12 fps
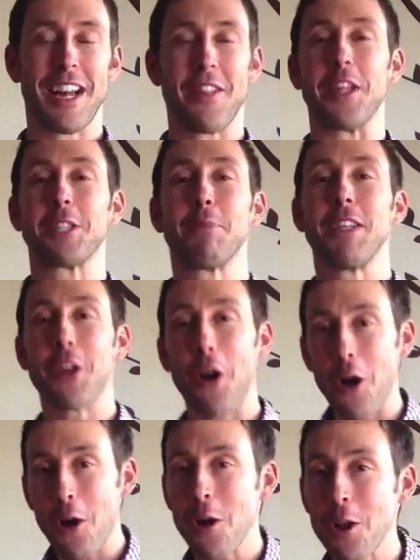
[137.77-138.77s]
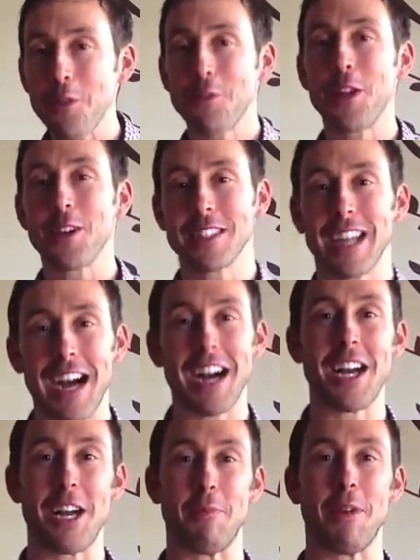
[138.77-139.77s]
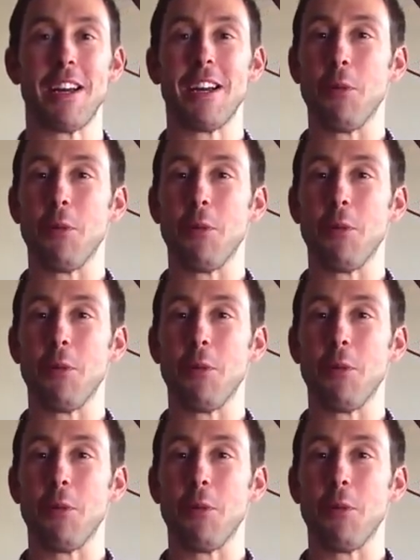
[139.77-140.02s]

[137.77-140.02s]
They spend all of their time